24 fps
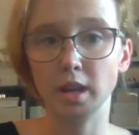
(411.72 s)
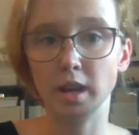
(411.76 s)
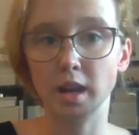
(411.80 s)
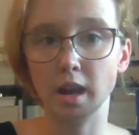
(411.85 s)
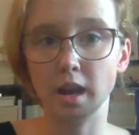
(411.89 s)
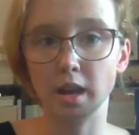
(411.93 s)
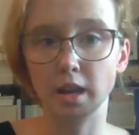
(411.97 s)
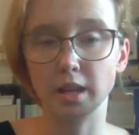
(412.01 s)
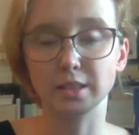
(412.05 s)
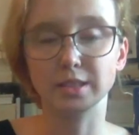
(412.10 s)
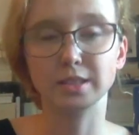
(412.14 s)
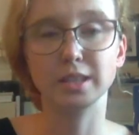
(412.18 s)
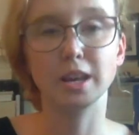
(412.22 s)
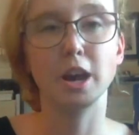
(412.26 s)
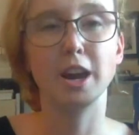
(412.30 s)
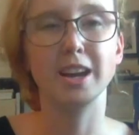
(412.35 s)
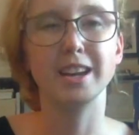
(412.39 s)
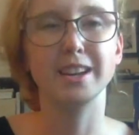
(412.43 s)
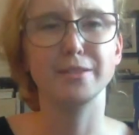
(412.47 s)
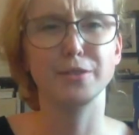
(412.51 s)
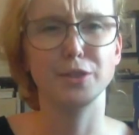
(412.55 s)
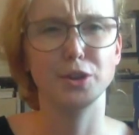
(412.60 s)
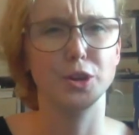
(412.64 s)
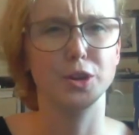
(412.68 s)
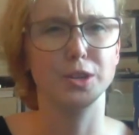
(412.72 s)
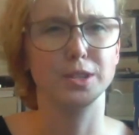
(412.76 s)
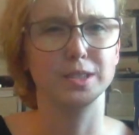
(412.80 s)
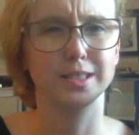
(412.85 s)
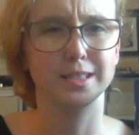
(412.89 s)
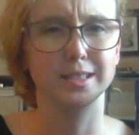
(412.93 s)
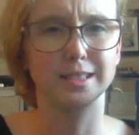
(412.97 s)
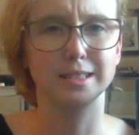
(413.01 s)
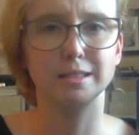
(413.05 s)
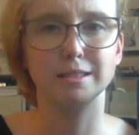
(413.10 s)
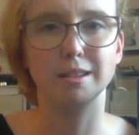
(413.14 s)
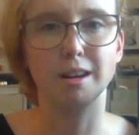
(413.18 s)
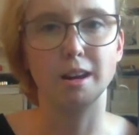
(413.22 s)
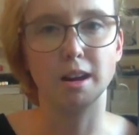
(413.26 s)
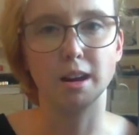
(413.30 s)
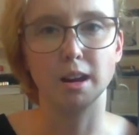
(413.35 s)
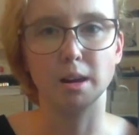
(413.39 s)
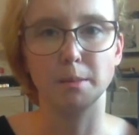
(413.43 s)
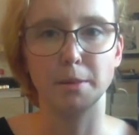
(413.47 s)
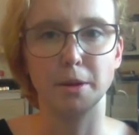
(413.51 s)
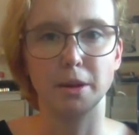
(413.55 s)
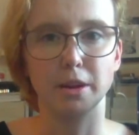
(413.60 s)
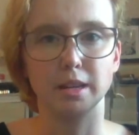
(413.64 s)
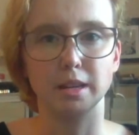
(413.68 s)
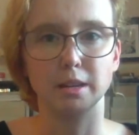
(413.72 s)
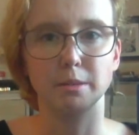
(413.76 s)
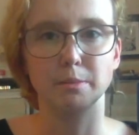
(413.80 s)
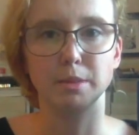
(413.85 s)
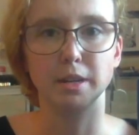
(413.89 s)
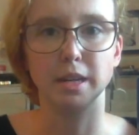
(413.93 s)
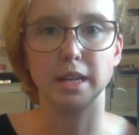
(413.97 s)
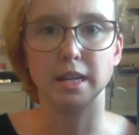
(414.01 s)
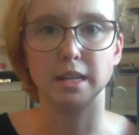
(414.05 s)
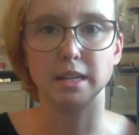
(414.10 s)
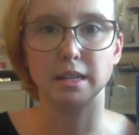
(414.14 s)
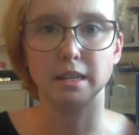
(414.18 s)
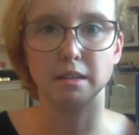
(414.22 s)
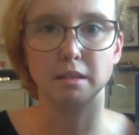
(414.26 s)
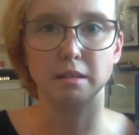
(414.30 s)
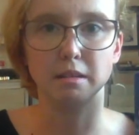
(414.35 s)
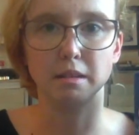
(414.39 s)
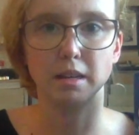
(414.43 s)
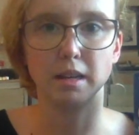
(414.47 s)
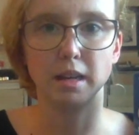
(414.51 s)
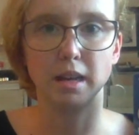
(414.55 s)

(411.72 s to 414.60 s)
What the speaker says: It's kind of hard to talk about him in any